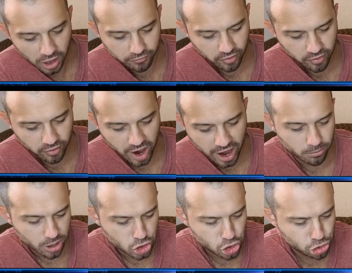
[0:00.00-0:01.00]
if I am
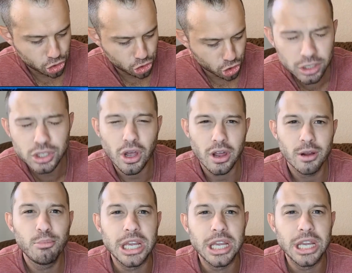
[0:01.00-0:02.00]
shirtless
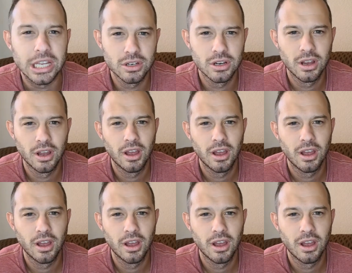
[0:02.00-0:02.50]
on a beach.